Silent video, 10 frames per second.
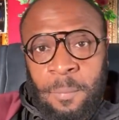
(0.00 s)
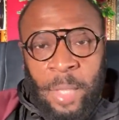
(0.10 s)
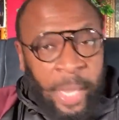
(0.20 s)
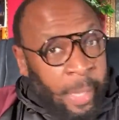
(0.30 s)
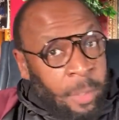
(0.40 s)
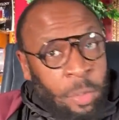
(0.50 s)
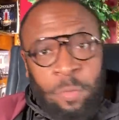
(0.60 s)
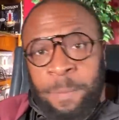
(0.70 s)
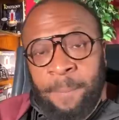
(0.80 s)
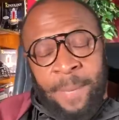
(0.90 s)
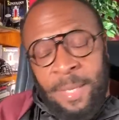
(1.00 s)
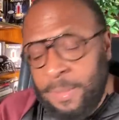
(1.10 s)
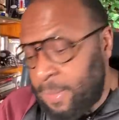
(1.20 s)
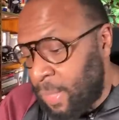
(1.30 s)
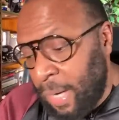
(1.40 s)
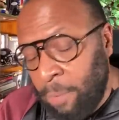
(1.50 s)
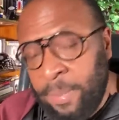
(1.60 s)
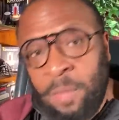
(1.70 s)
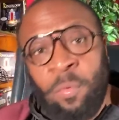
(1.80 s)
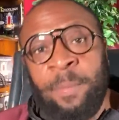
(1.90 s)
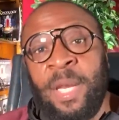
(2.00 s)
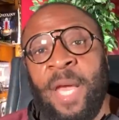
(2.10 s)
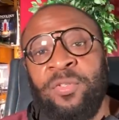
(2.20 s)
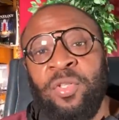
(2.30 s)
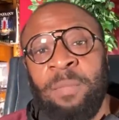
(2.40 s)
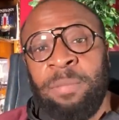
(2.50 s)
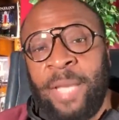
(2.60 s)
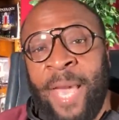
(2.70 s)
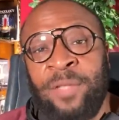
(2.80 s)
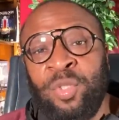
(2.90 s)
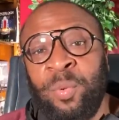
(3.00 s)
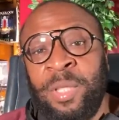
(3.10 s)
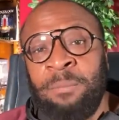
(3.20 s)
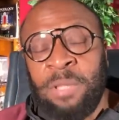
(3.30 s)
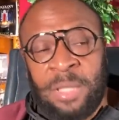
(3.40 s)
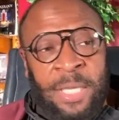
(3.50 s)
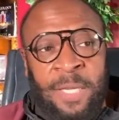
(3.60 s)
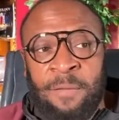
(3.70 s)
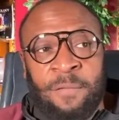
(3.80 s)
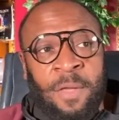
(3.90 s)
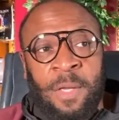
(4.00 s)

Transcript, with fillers: And you'd be amazed at how many women actually actually believe